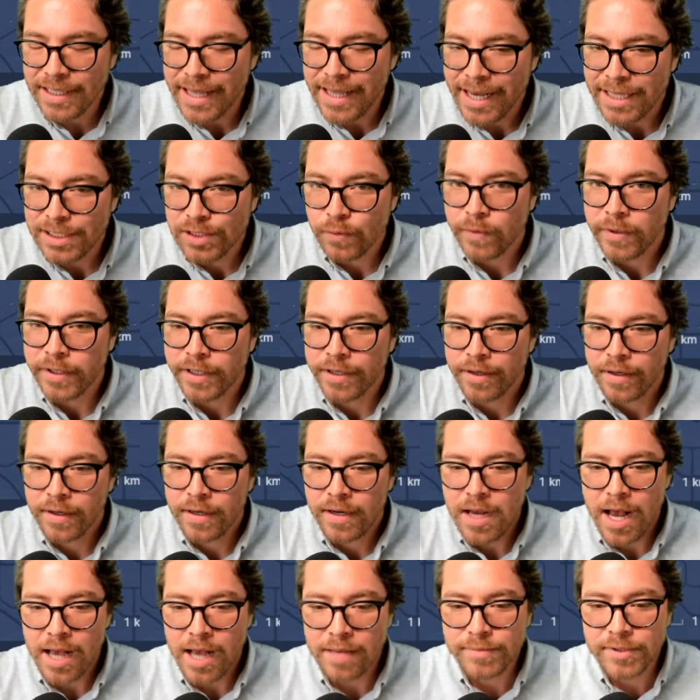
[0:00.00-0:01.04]
last one.
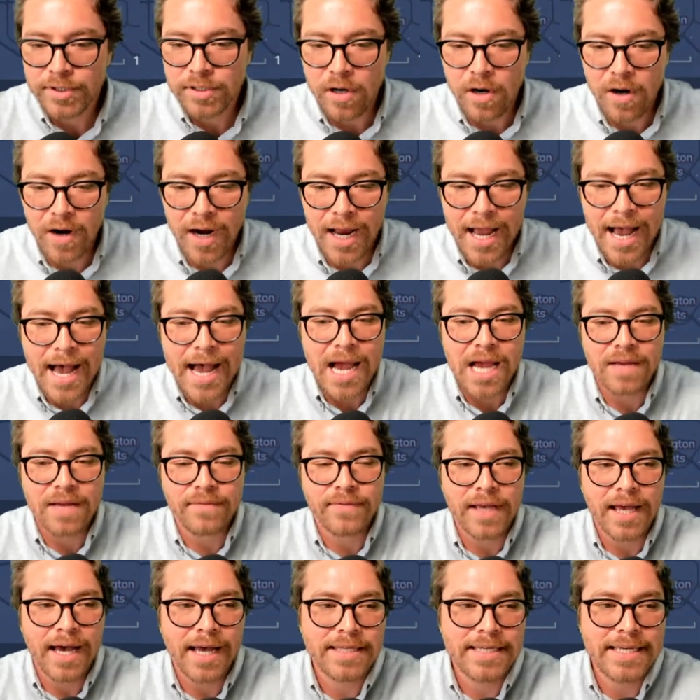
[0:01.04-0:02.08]
I'm sorry. I've
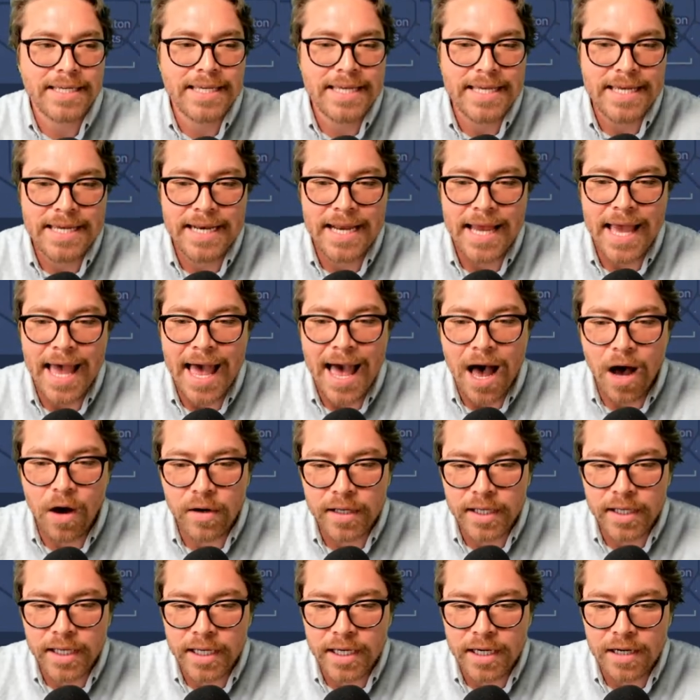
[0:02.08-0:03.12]
got to get out
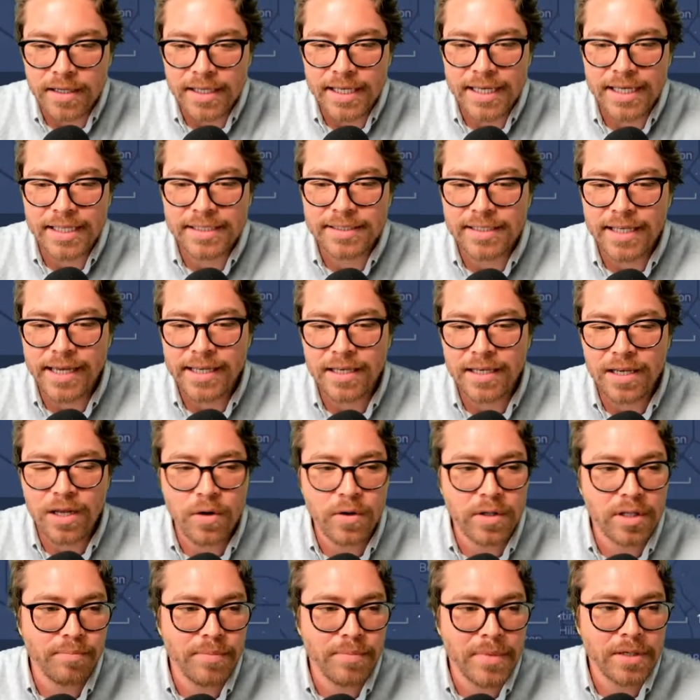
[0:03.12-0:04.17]
of here. Yes, I know
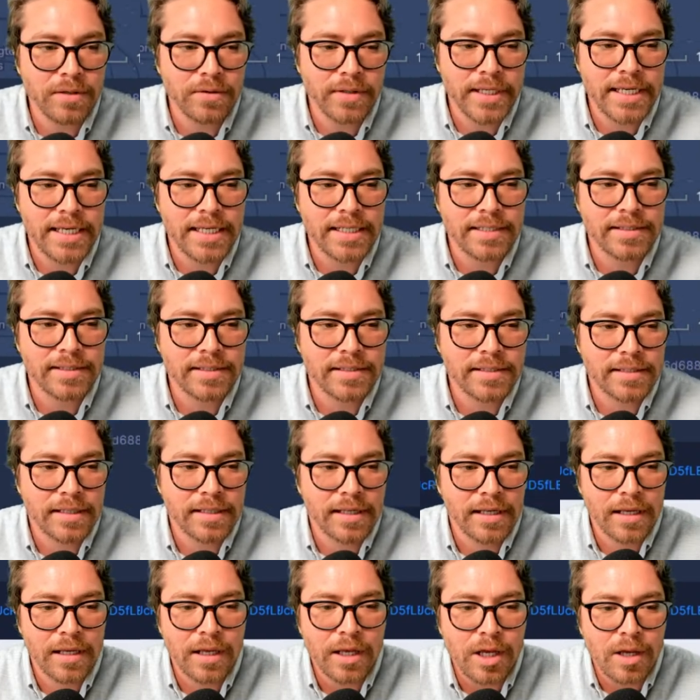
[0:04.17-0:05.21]
in the Middle East,
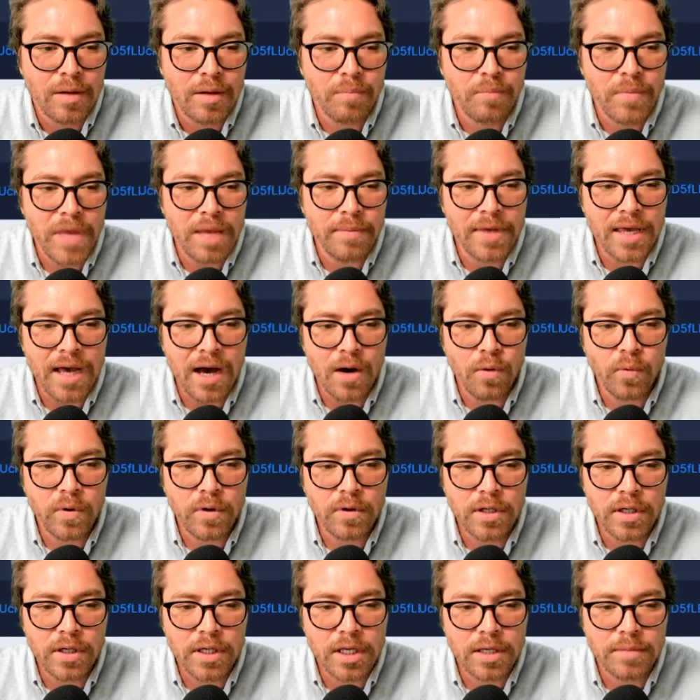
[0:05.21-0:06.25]
maybe I will
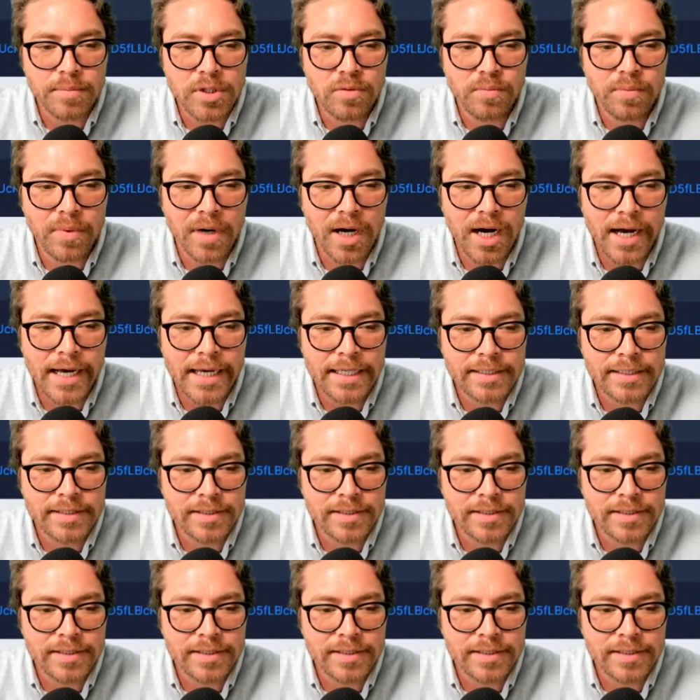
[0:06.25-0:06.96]
look up Dubai.